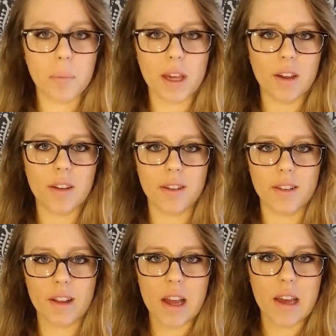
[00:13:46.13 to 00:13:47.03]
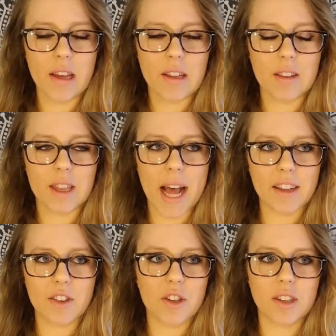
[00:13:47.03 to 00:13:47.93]
because
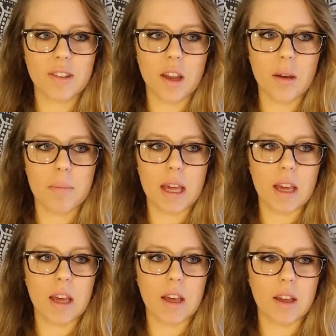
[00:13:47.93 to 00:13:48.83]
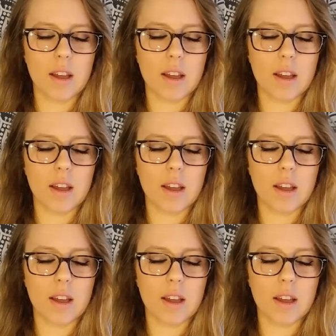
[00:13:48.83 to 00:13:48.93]
that's just gonna be